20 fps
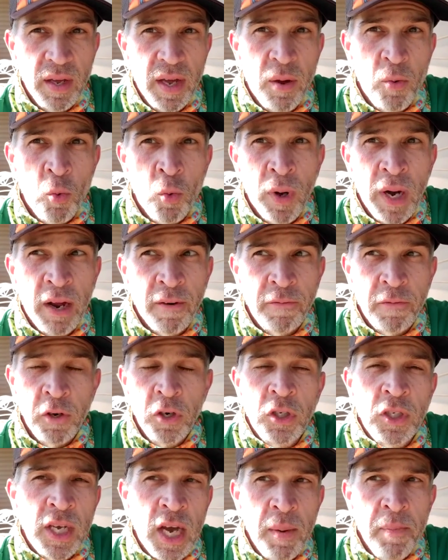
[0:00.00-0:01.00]
When I
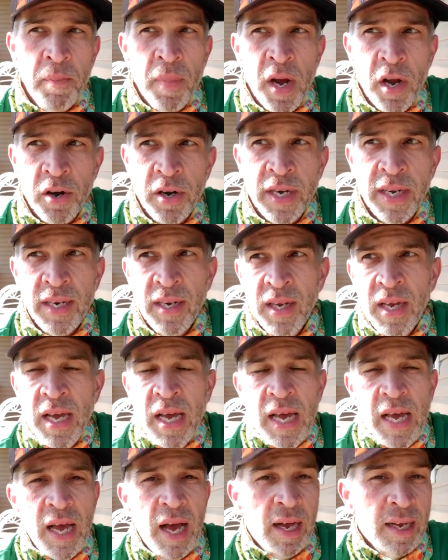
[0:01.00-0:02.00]
first got married,
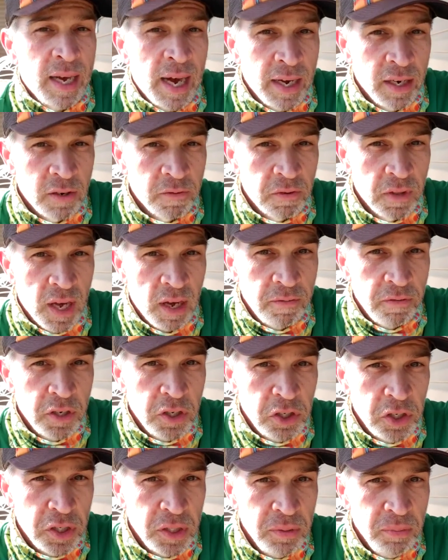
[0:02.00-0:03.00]
I got into fly
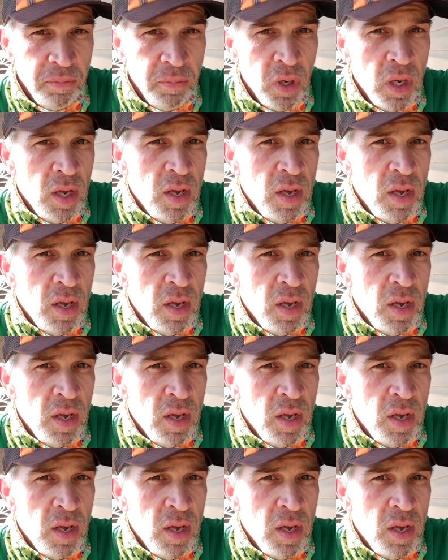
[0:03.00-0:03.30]
fishing.